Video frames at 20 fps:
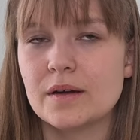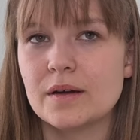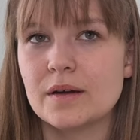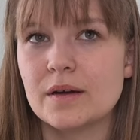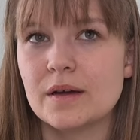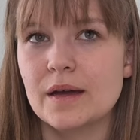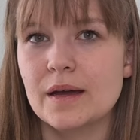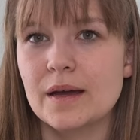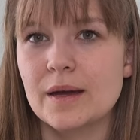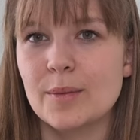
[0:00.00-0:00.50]

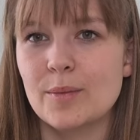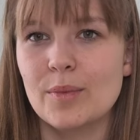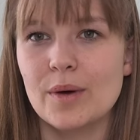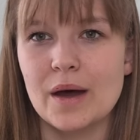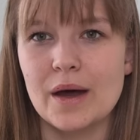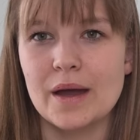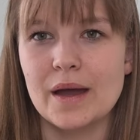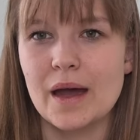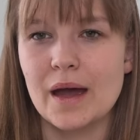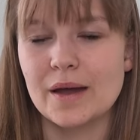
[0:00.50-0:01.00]

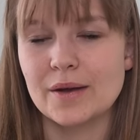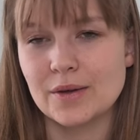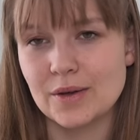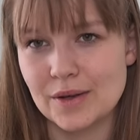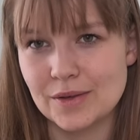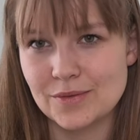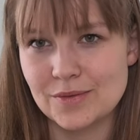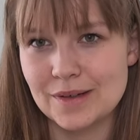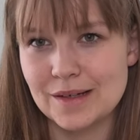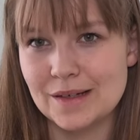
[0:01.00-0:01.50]

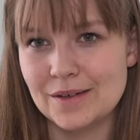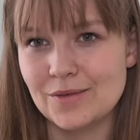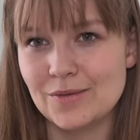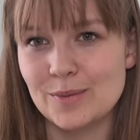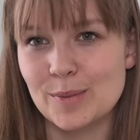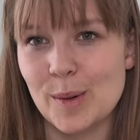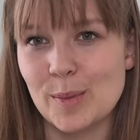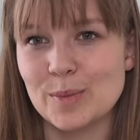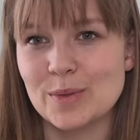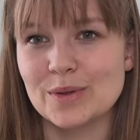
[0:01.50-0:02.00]
can't really
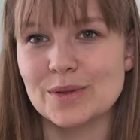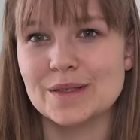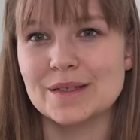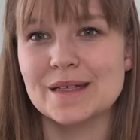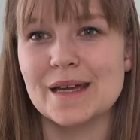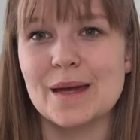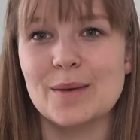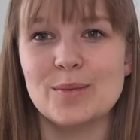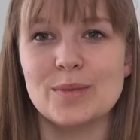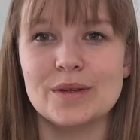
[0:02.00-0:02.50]
remember the
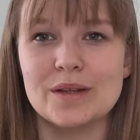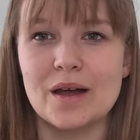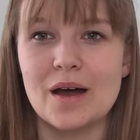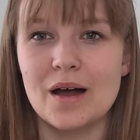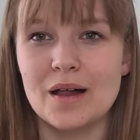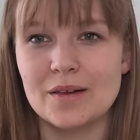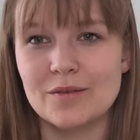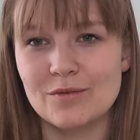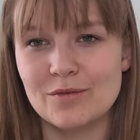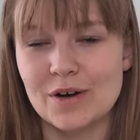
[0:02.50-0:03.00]
name, but
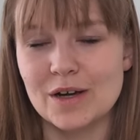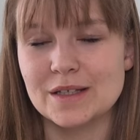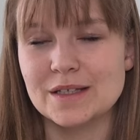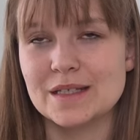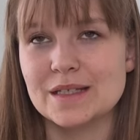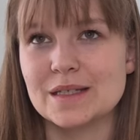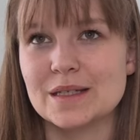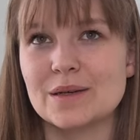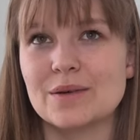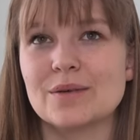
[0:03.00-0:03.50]
I'll write
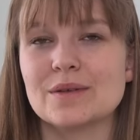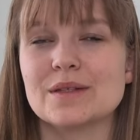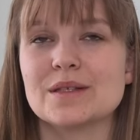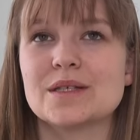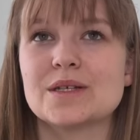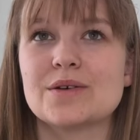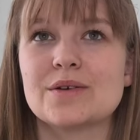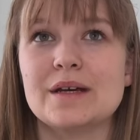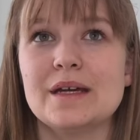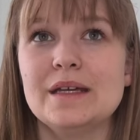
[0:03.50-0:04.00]
it on
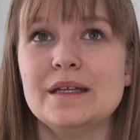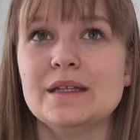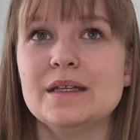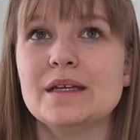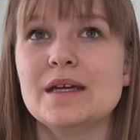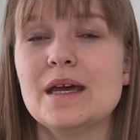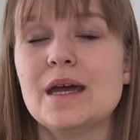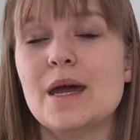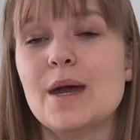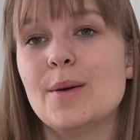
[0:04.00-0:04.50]
screen.
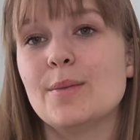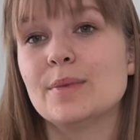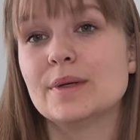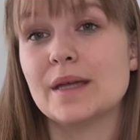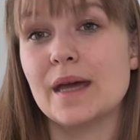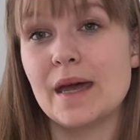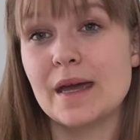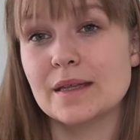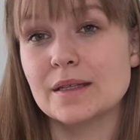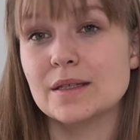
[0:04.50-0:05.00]
But
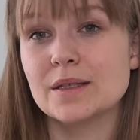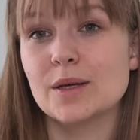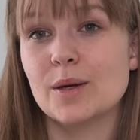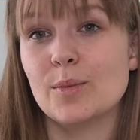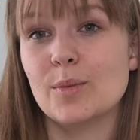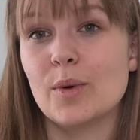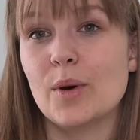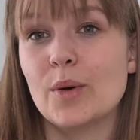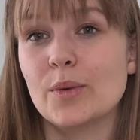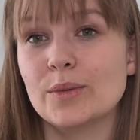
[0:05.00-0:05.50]
I ended up
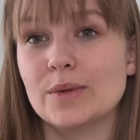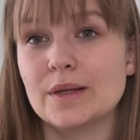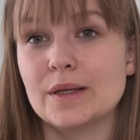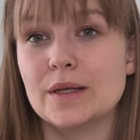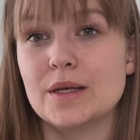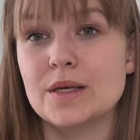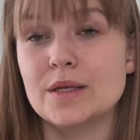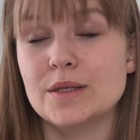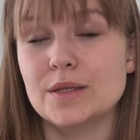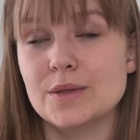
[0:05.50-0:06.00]

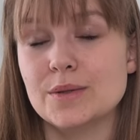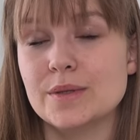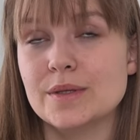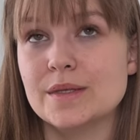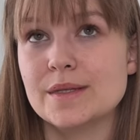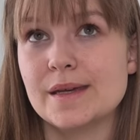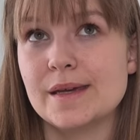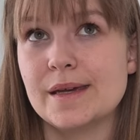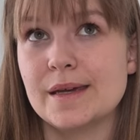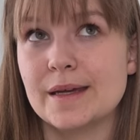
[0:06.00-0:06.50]
only
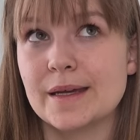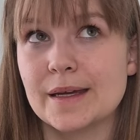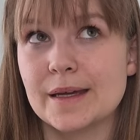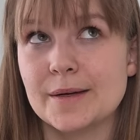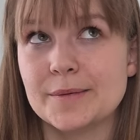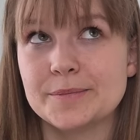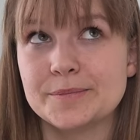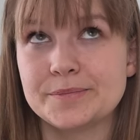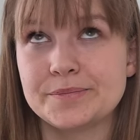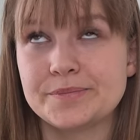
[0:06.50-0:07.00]
using
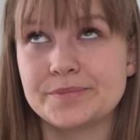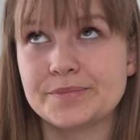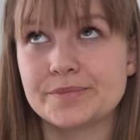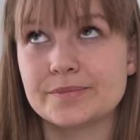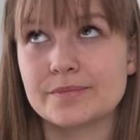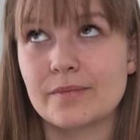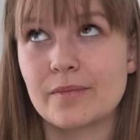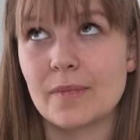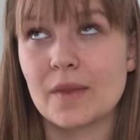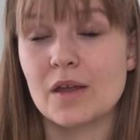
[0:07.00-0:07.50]

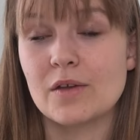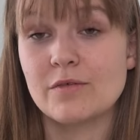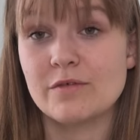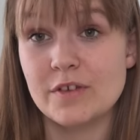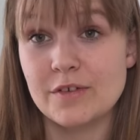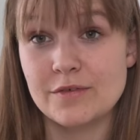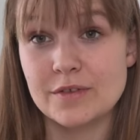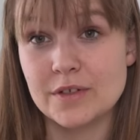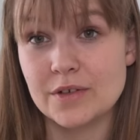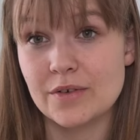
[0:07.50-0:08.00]

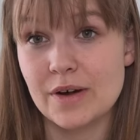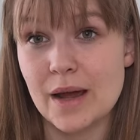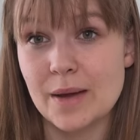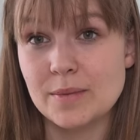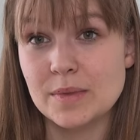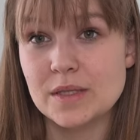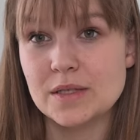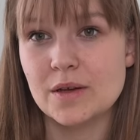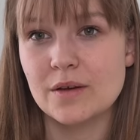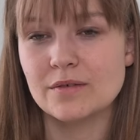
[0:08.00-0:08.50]
50
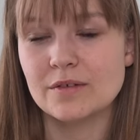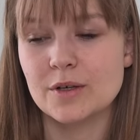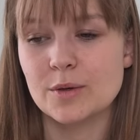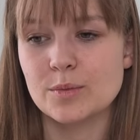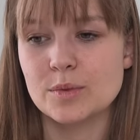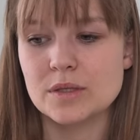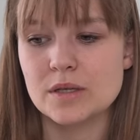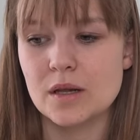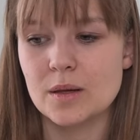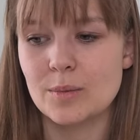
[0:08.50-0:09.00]
grams of
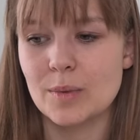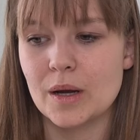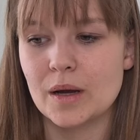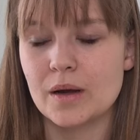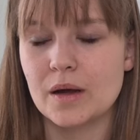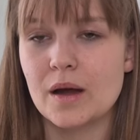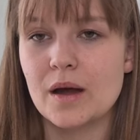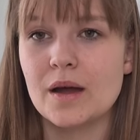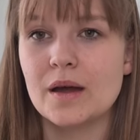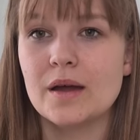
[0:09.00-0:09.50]
Drops
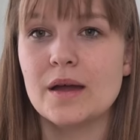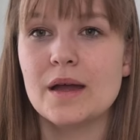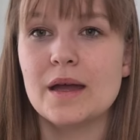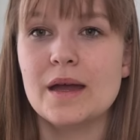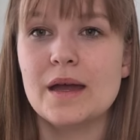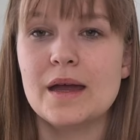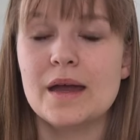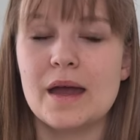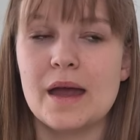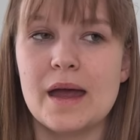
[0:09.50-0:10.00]
Alpaca,
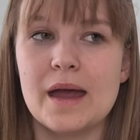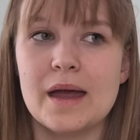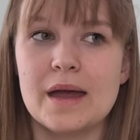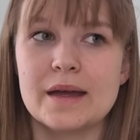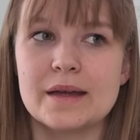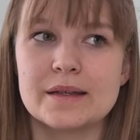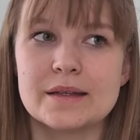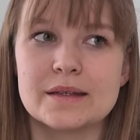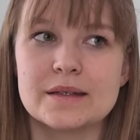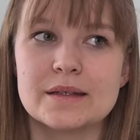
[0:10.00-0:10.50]

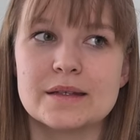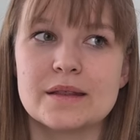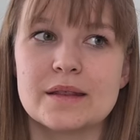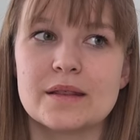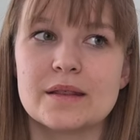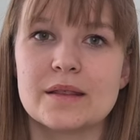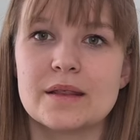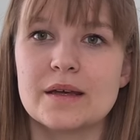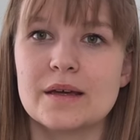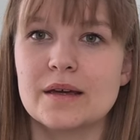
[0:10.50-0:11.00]

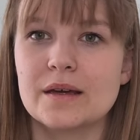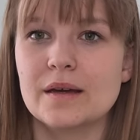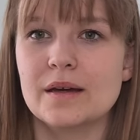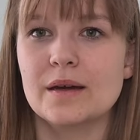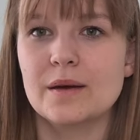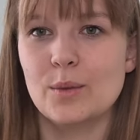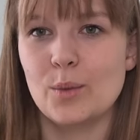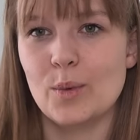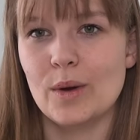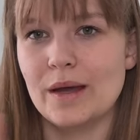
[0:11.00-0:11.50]
and
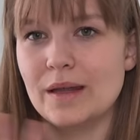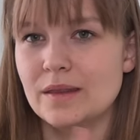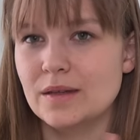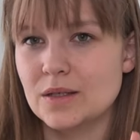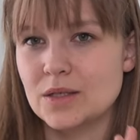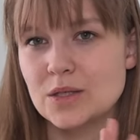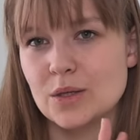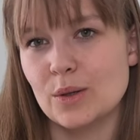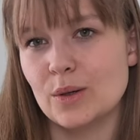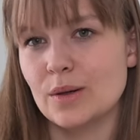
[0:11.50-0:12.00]
the way the
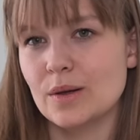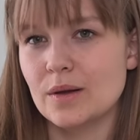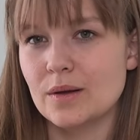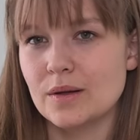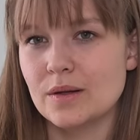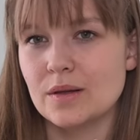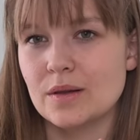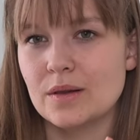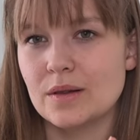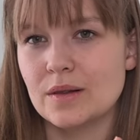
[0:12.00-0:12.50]
shawl
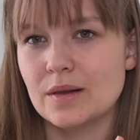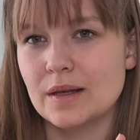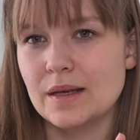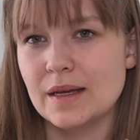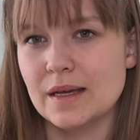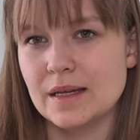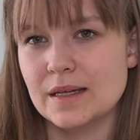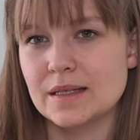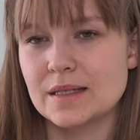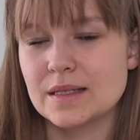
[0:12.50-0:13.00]

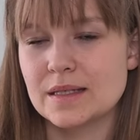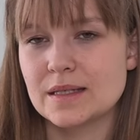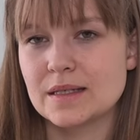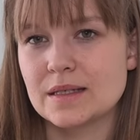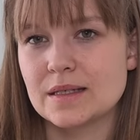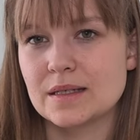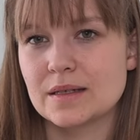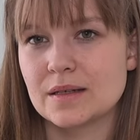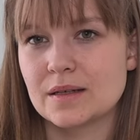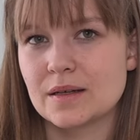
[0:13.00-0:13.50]

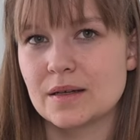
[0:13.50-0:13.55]
is